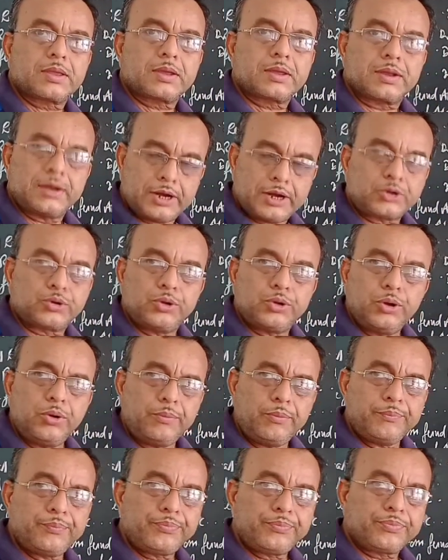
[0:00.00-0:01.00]
Clear to you?
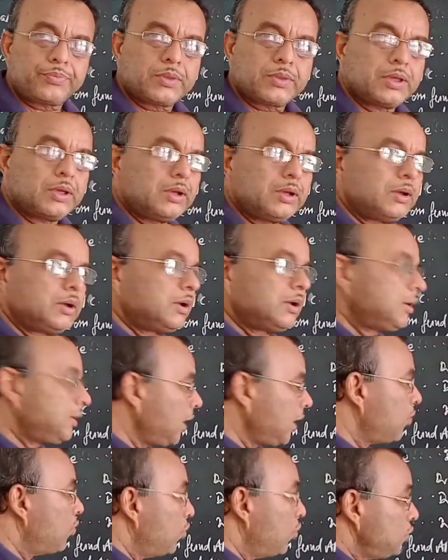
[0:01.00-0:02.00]

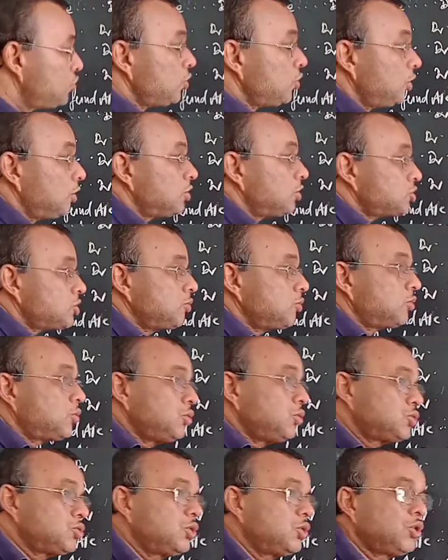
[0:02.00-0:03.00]
Now which will distribute,
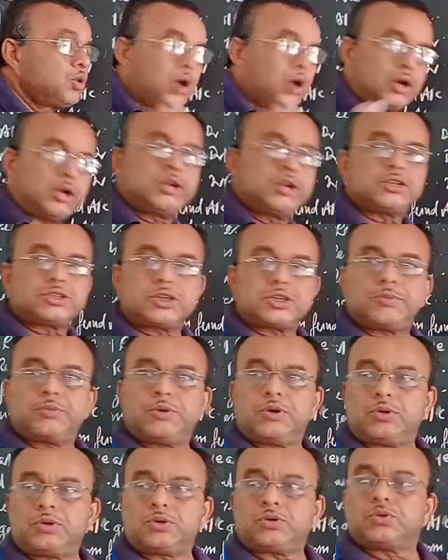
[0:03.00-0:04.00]
which will not
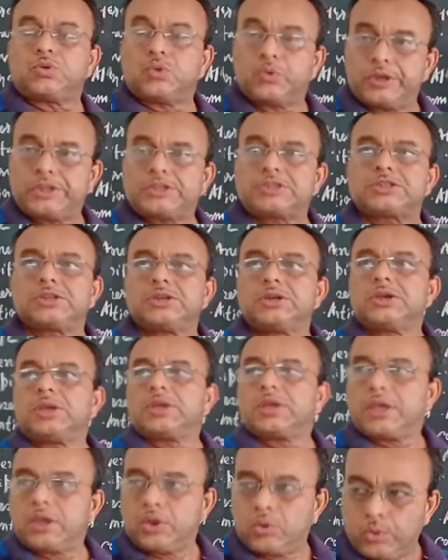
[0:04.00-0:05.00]
distribute, which
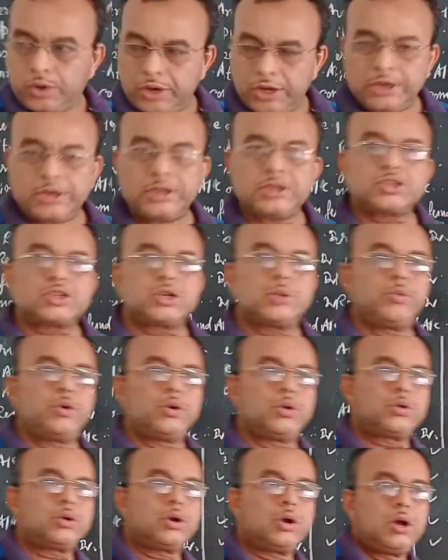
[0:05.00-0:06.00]
you will
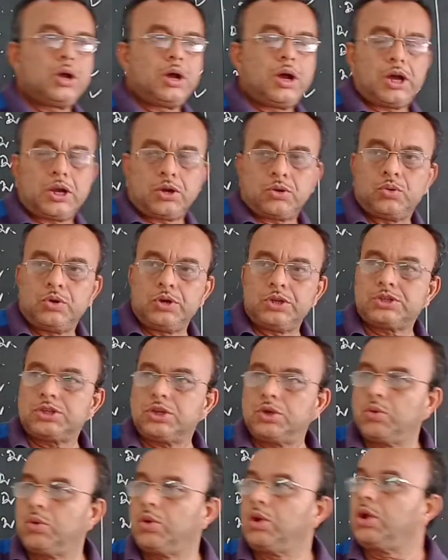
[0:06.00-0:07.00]
distribute and which
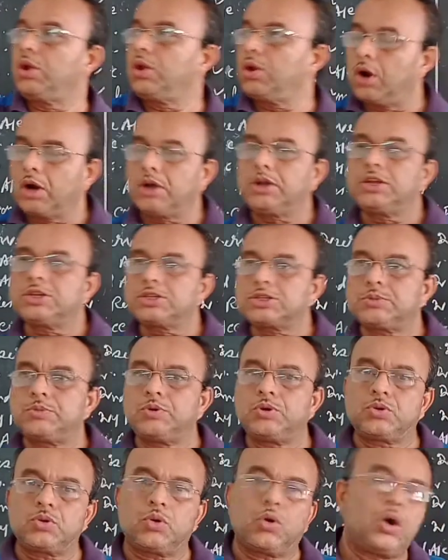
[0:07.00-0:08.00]
you will not
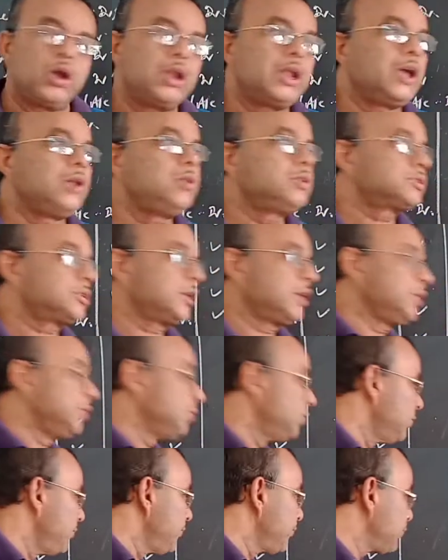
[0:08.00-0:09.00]
distribute, all I will say
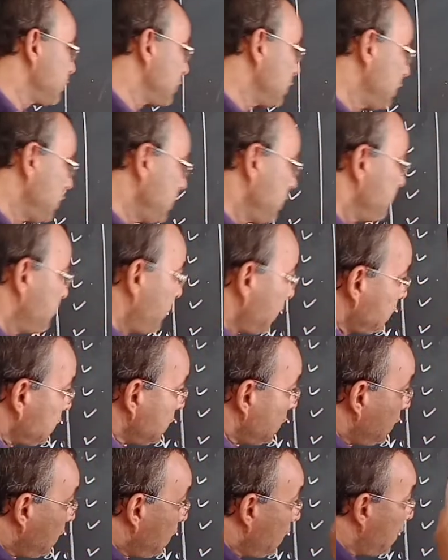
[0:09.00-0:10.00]
you. But
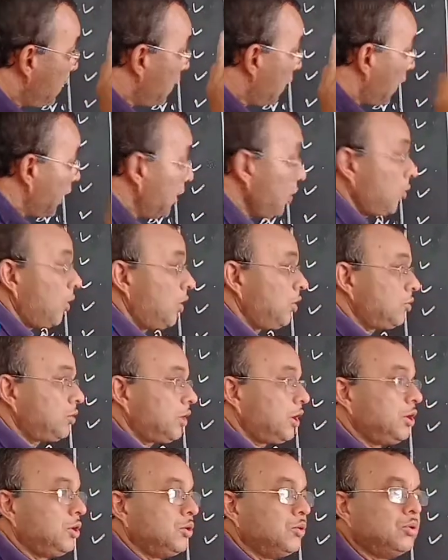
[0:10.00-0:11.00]
I want to
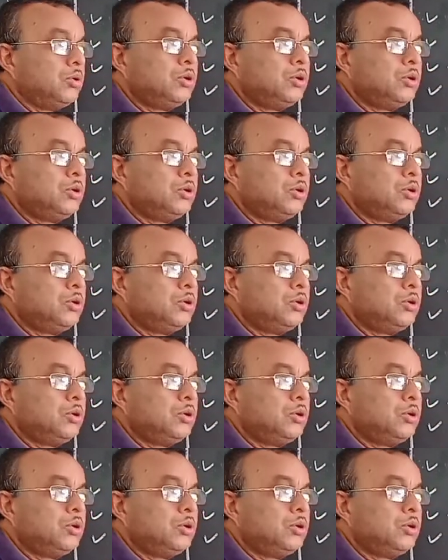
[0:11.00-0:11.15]
tell you